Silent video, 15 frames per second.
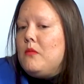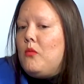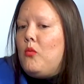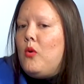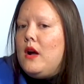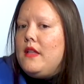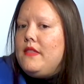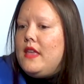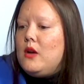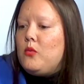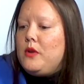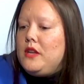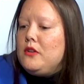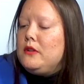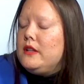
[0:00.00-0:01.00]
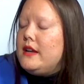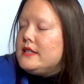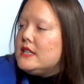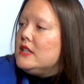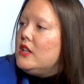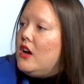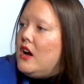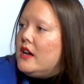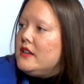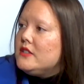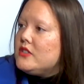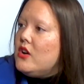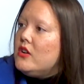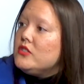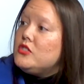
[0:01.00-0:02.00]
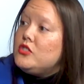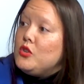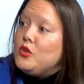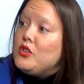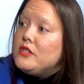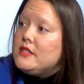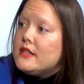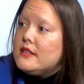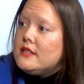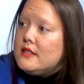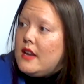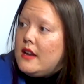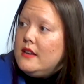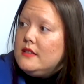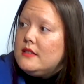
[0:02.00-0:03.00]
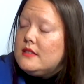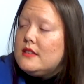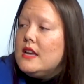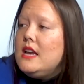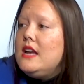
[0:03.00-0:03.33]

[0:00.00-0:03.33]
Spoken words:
One that we utilize a lot is called Sooner Success.